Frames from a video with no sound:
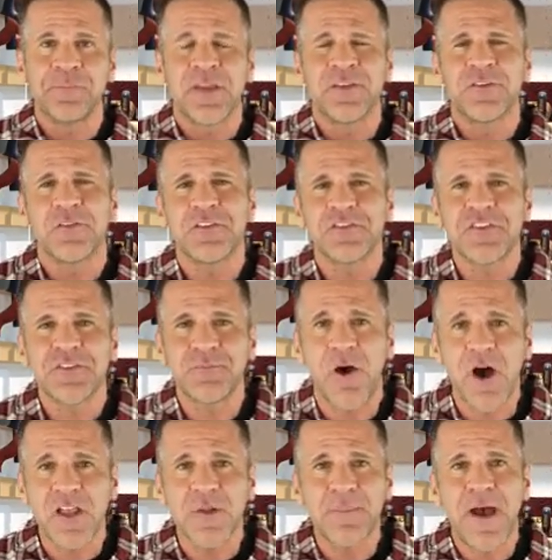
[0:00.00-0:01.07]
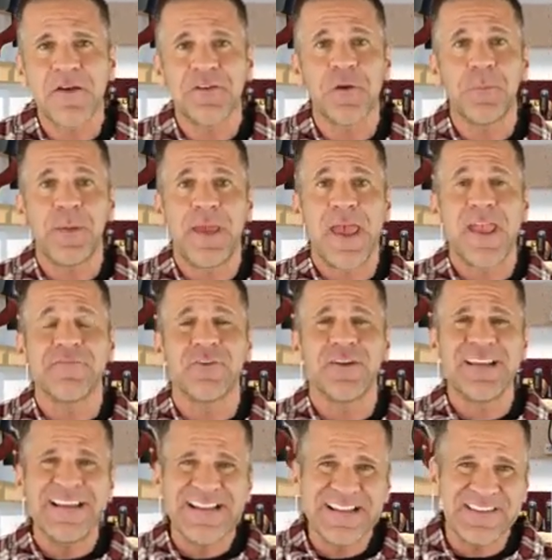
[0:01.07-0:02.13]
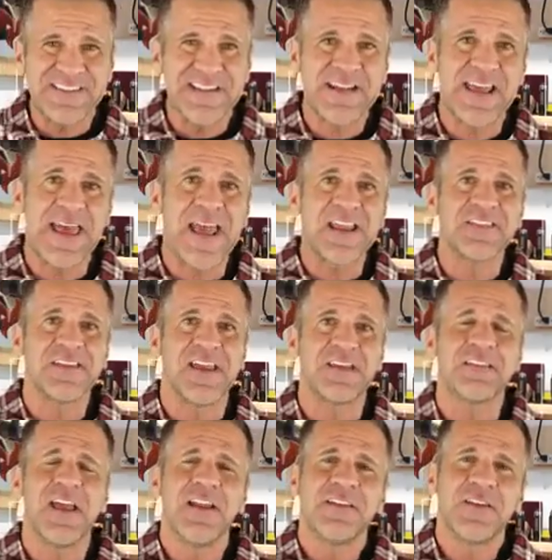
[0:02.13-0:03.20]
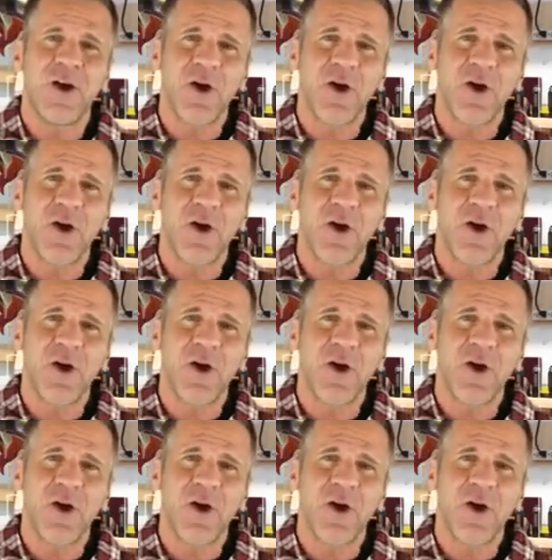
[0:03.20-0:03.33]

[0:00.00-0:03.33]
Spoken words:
So the small amount you're paying for instant access to